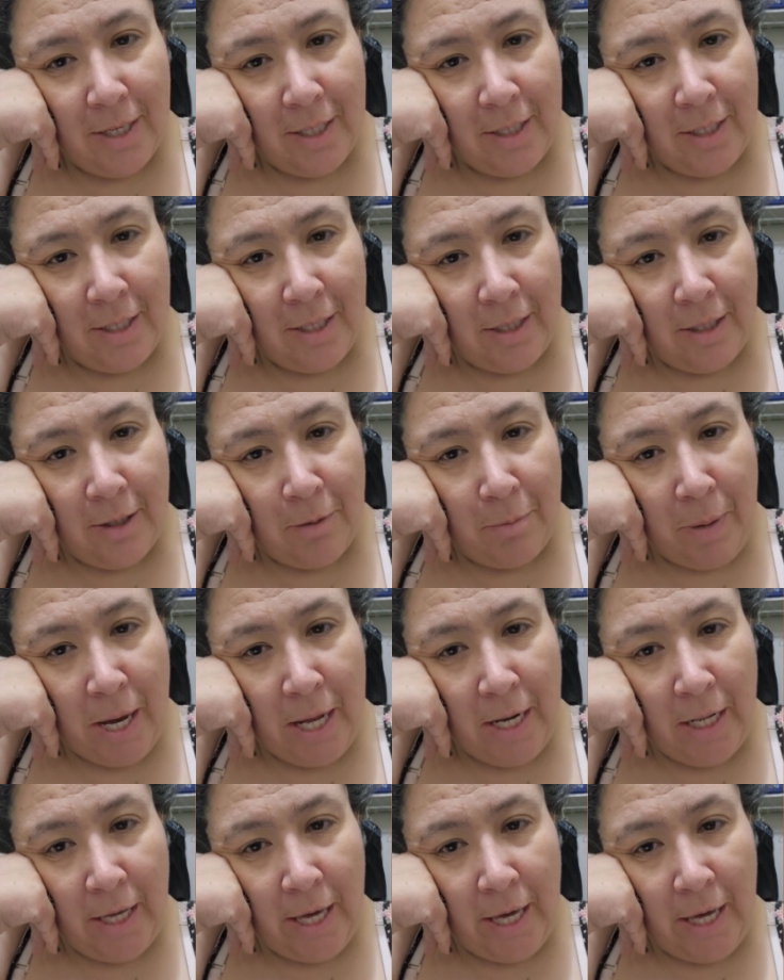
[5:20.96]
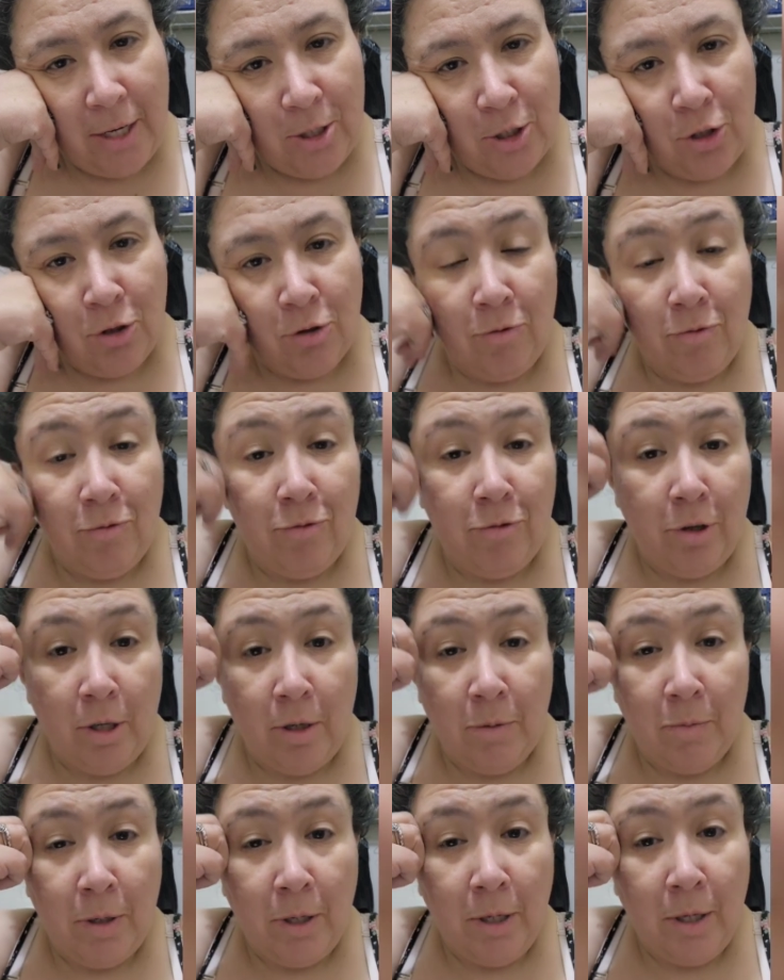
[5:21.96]
did a little patty cake show in
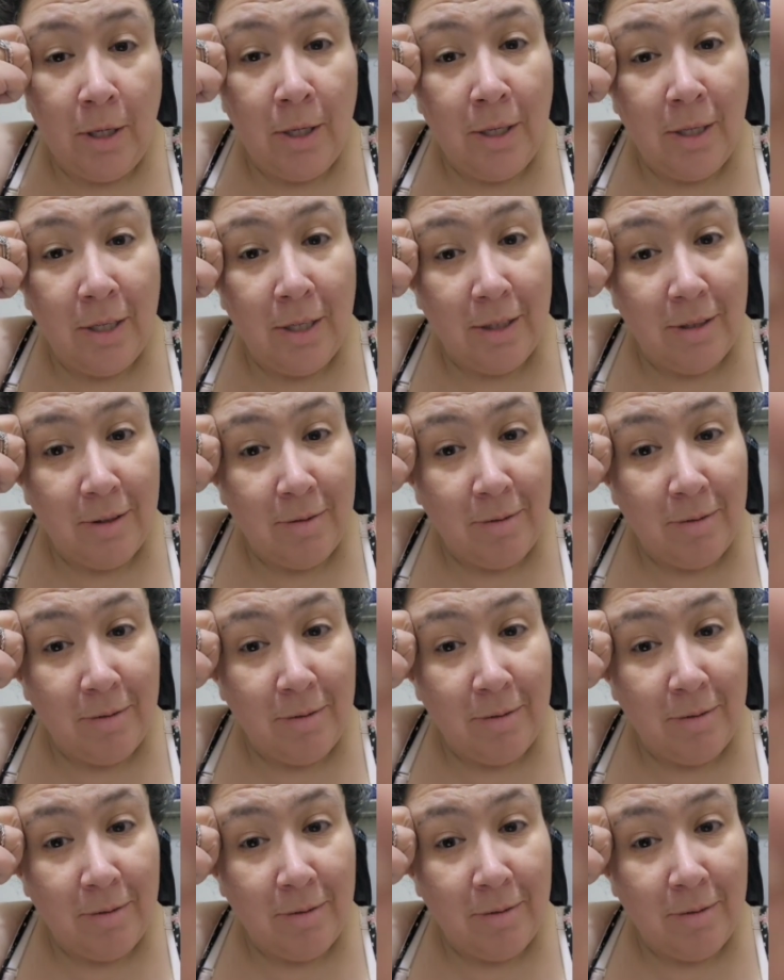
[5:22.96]
front of me. He,